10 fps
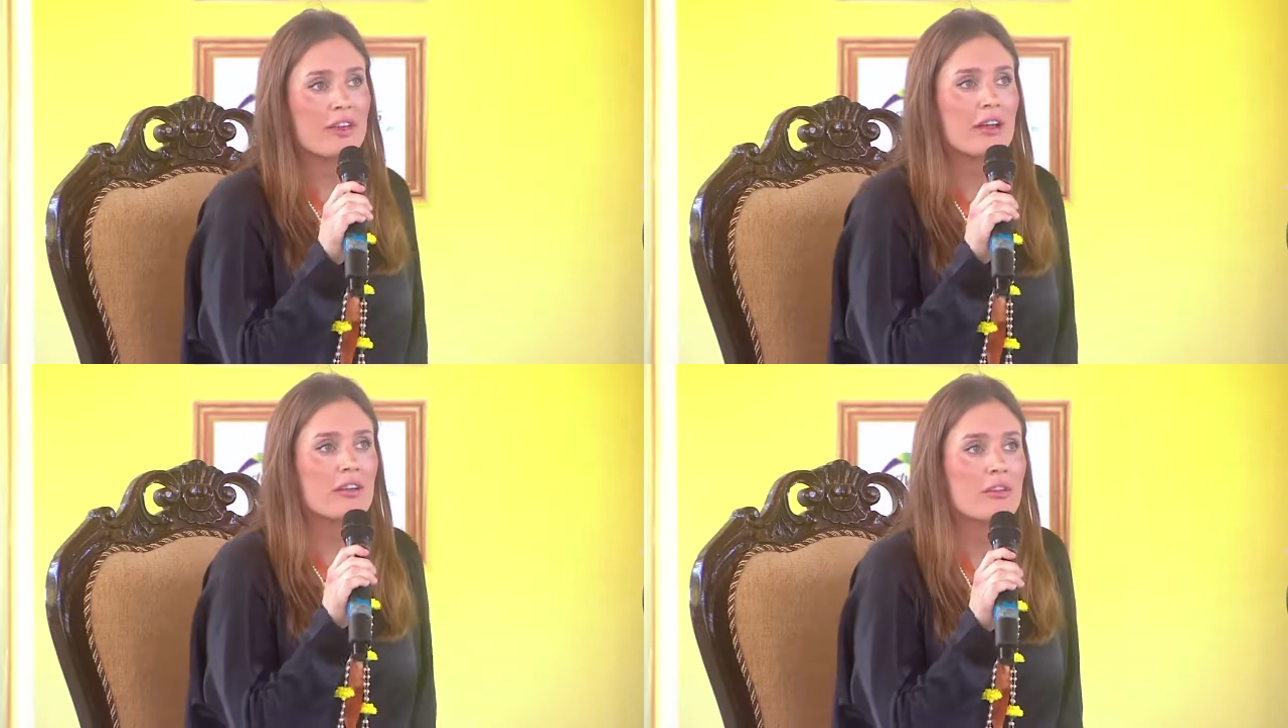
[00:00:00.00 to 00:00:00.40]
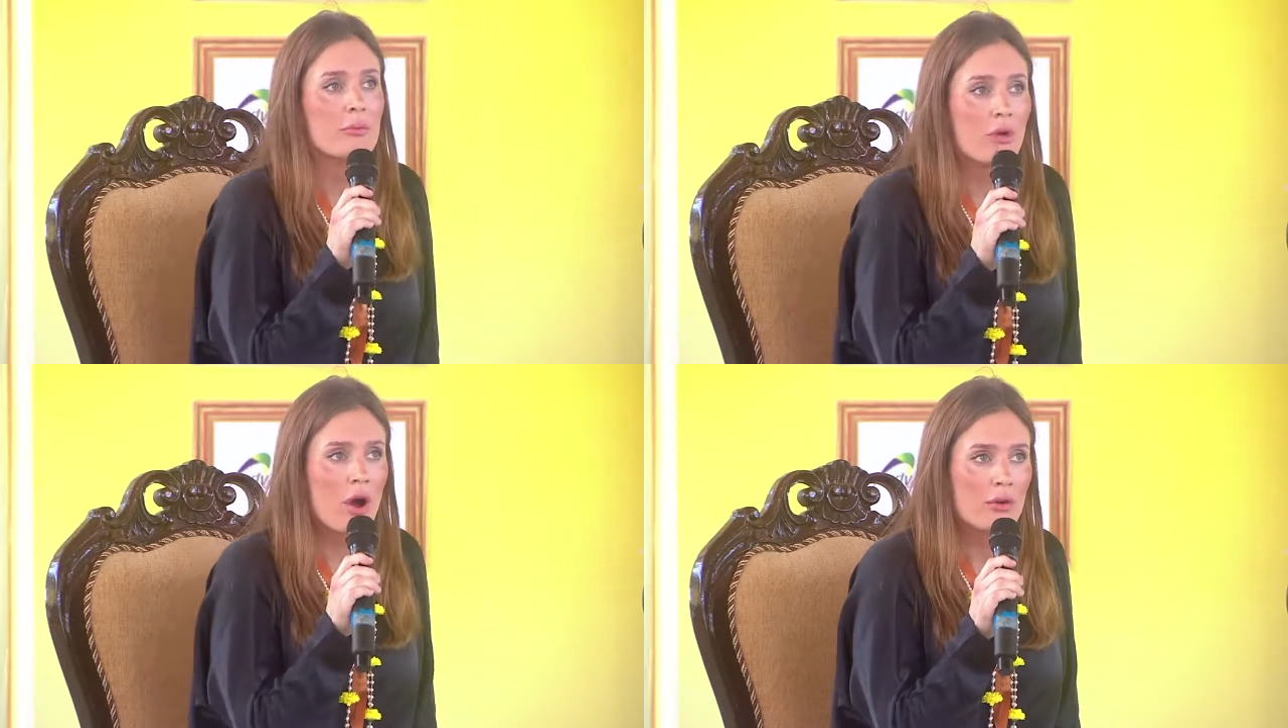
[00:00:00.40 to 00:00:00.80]
that the
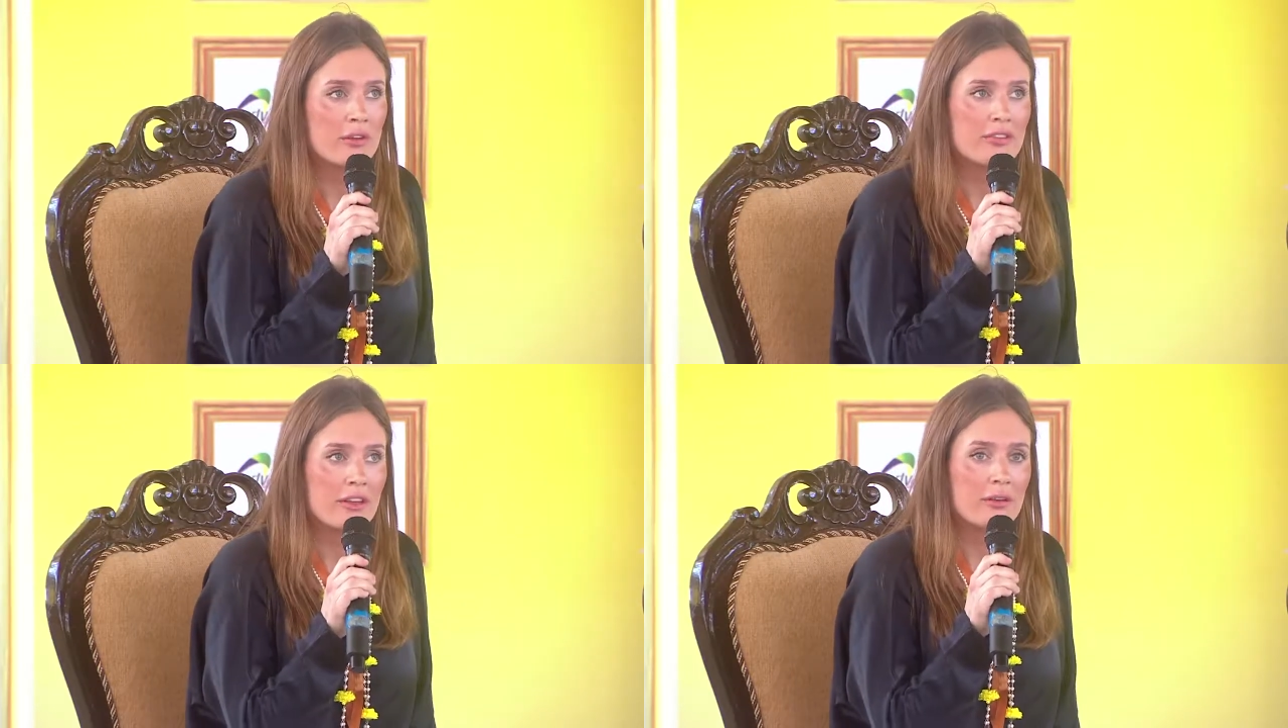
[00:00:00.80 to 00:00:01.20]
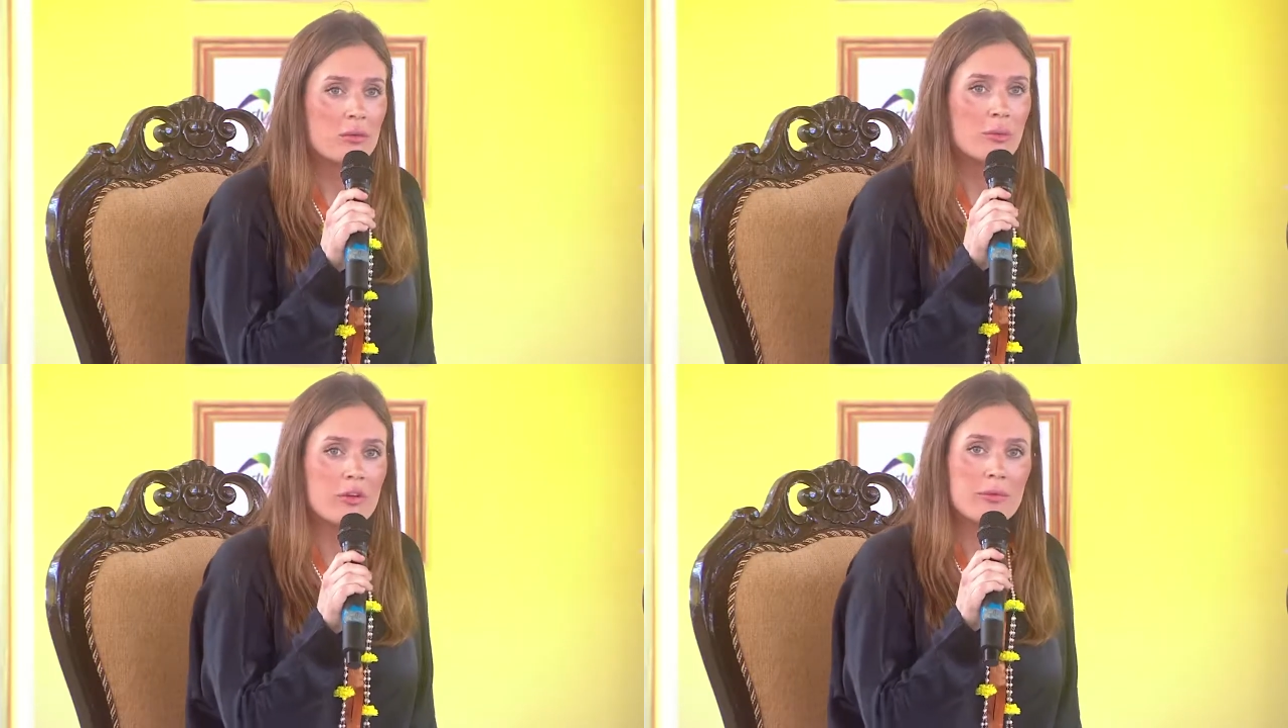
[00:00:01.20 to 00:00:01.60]
progress that
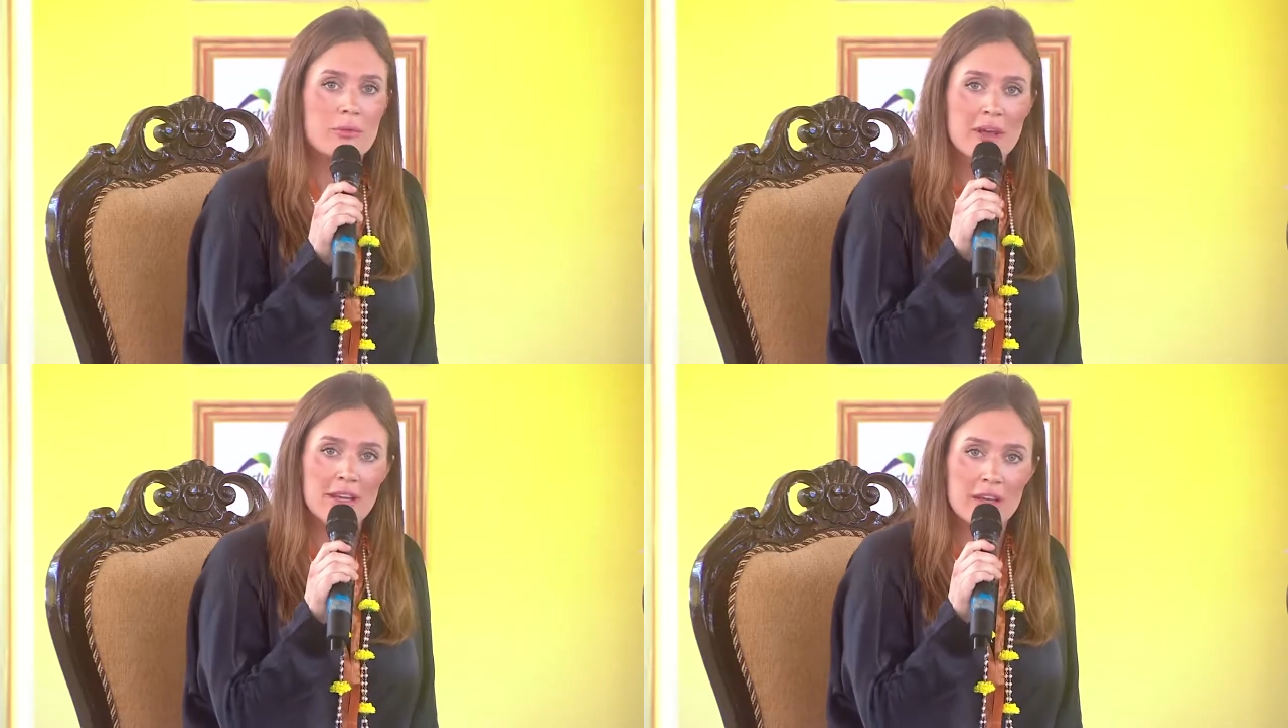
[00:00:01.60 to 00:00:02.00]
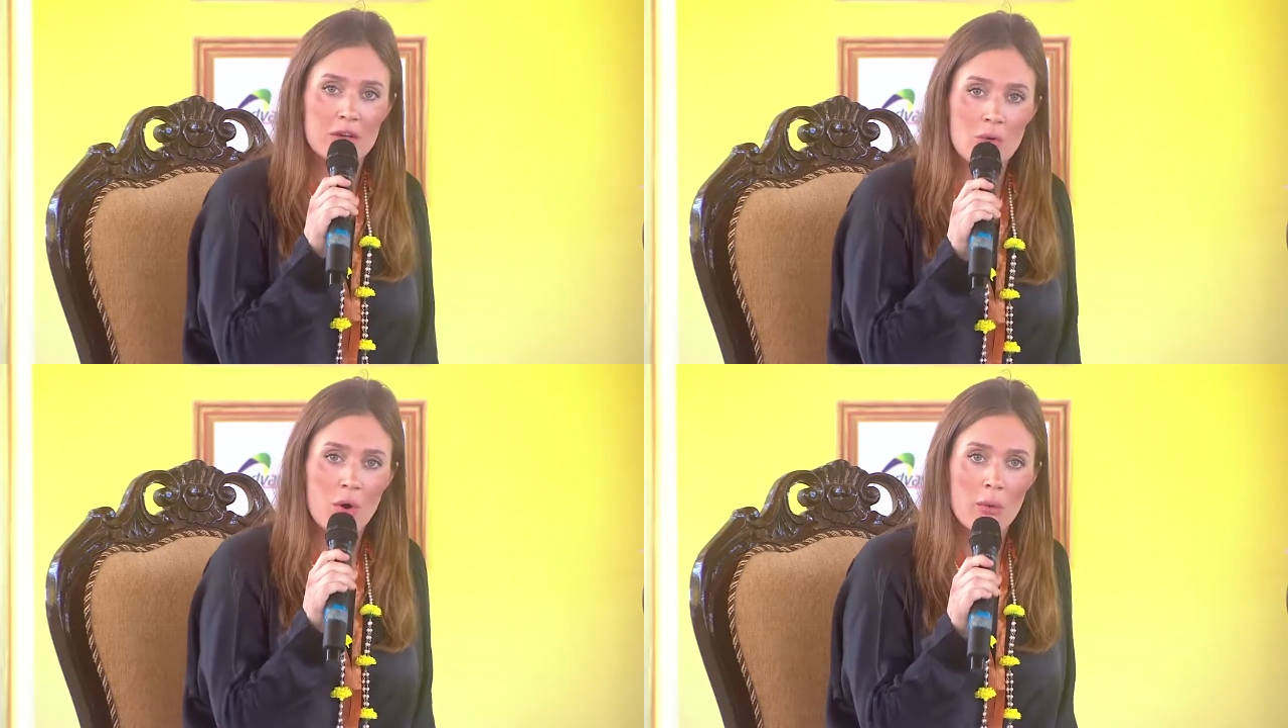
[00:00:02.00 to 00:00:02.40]
we've been making
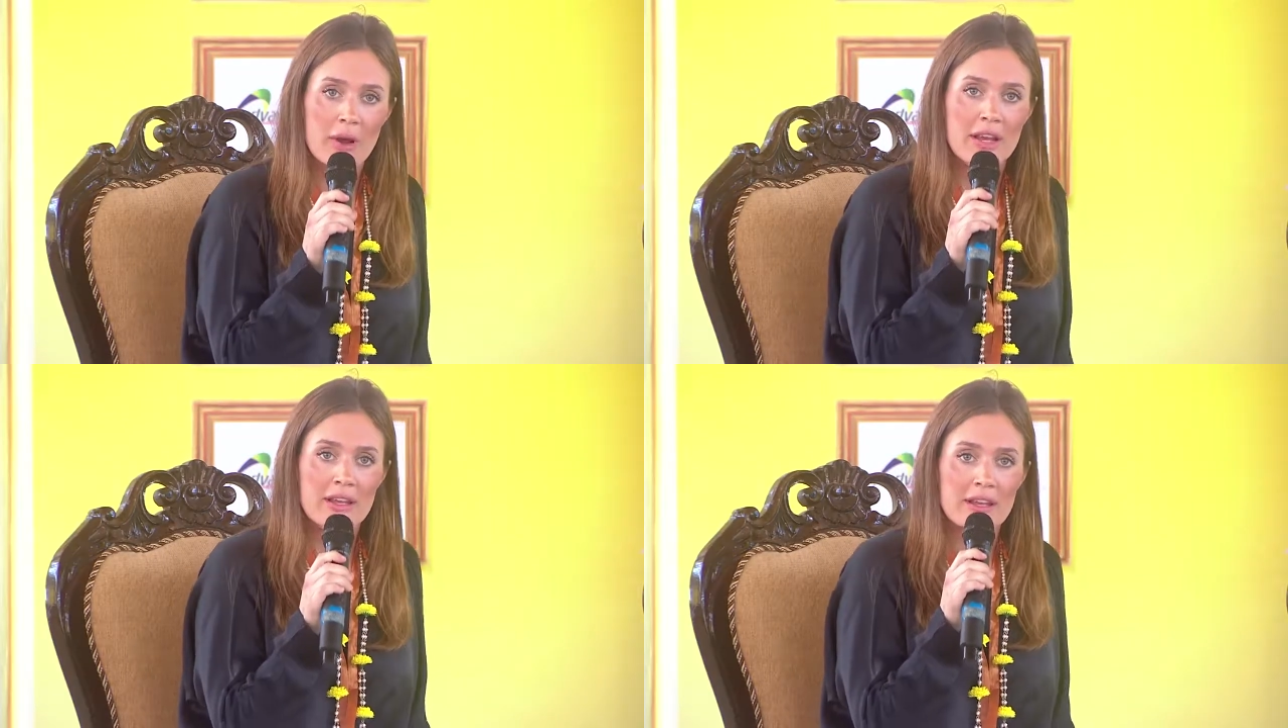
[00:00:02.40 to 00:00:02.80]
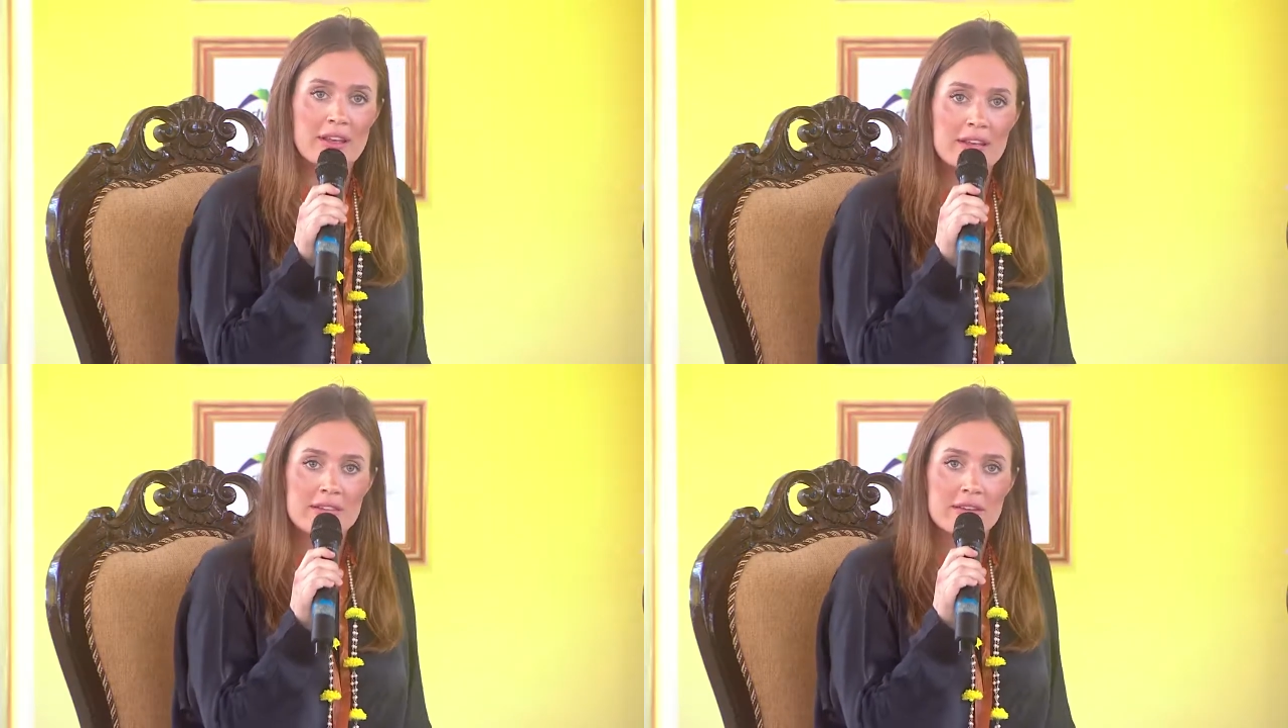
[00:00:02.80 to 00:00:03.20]
in Norway can
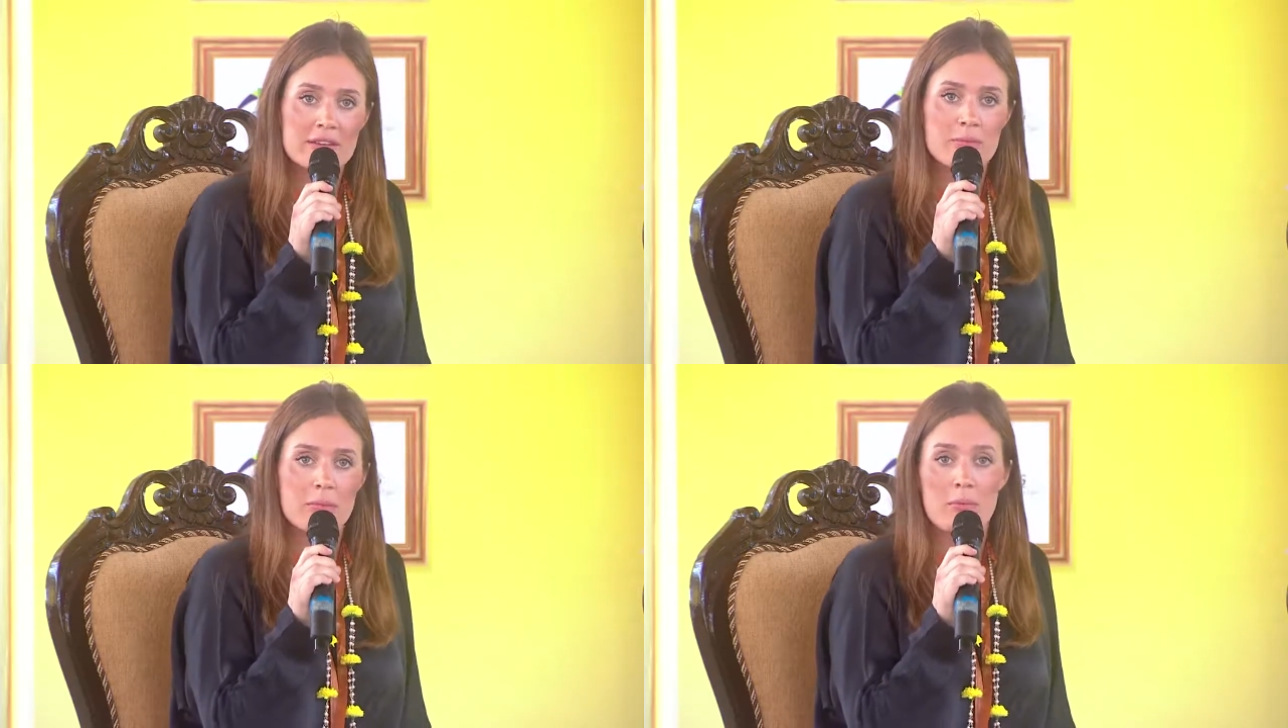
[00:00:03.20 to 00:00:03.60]
easily,